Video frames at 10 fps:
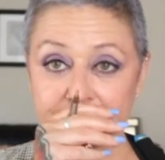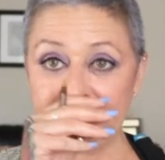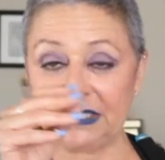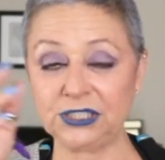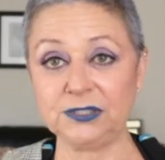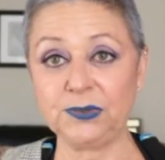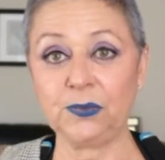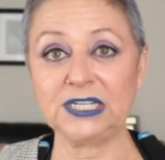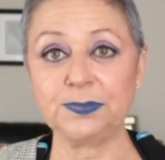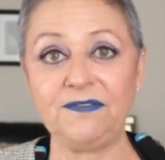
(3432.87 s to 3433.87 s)
excuse me,
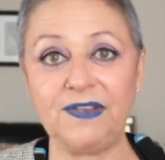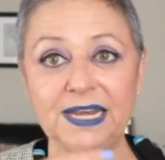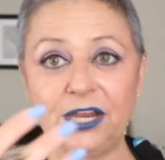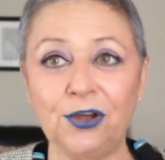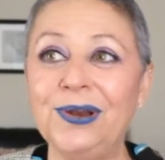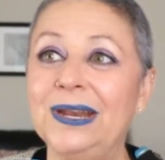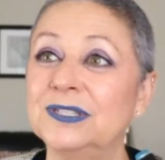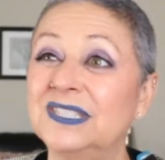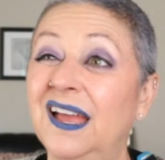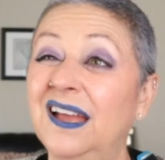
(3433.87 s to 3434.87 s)
watch my video, and it was